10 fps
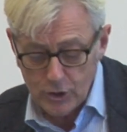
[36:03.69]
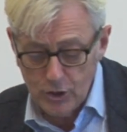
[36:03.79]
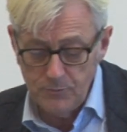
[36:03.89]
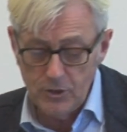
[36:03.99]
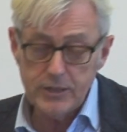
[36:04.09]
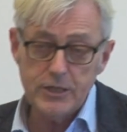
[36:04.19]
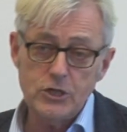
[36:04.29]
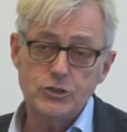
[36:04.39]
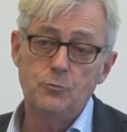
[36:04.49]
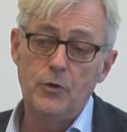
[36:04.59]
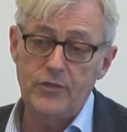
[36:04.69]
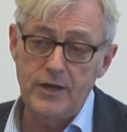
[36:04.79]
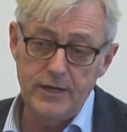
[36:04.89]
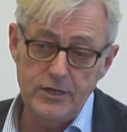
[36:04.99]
communication within